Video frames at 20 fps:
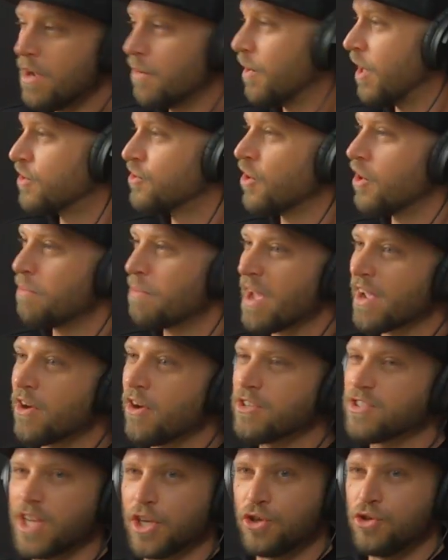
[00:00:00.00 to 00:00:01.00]
Yeah. When I turn it
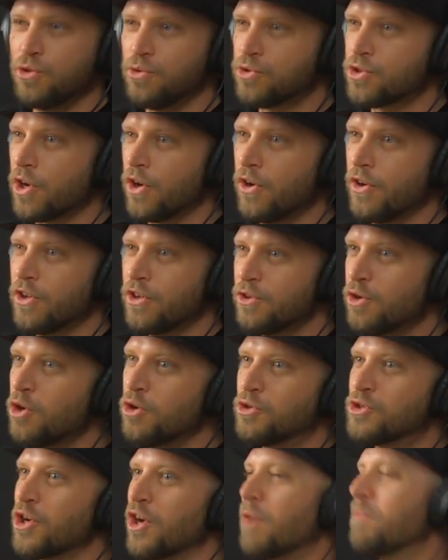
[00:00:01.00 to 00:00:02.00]
back on, it's like U turn,
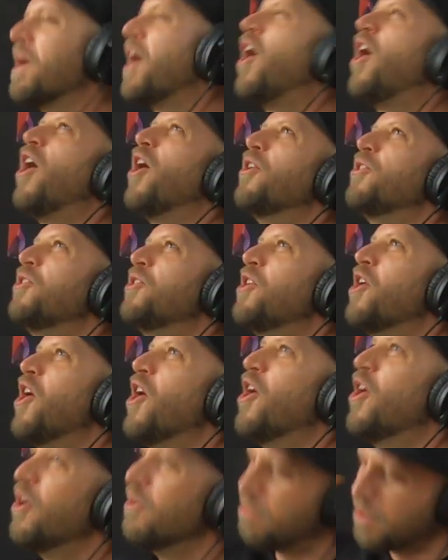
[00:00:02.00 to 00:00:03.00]
U turn. I'm like, oh
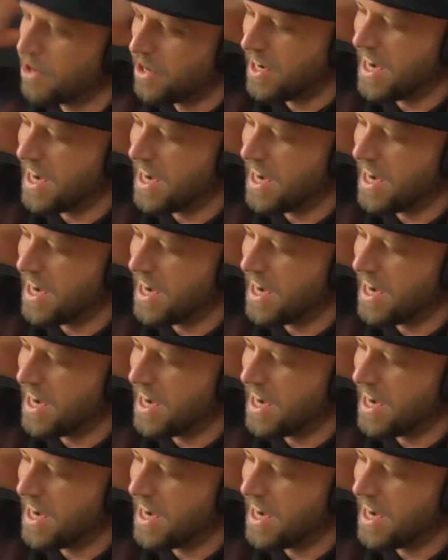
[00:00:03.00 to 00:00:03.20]
no, bro.